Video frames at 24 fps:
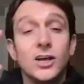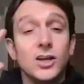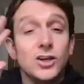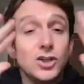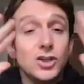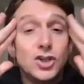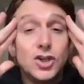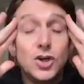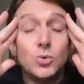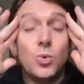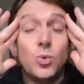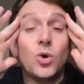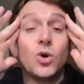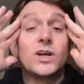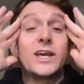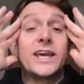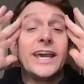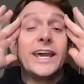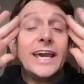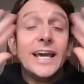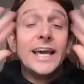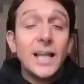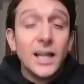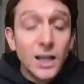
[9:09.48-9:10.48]
You will
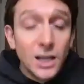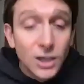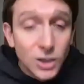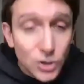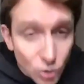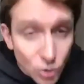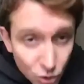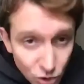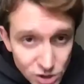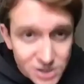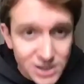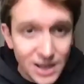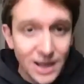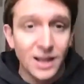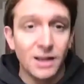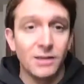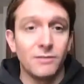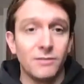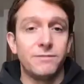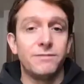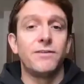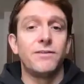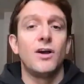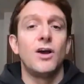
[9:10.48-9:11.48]
kill
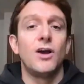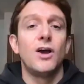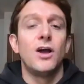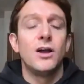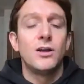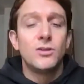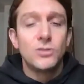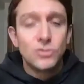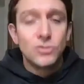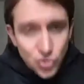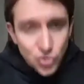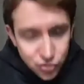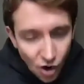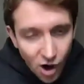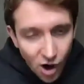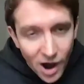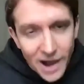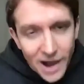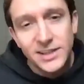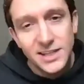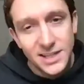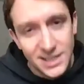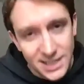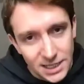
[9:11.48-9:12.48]
yourself
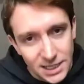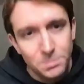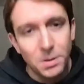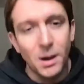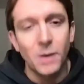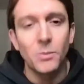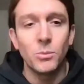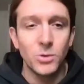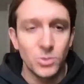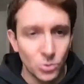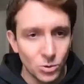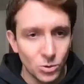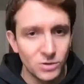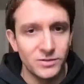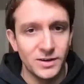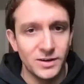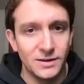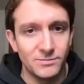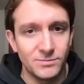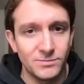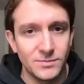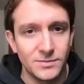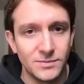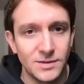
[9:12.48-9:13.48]
trying to keep up with all of it.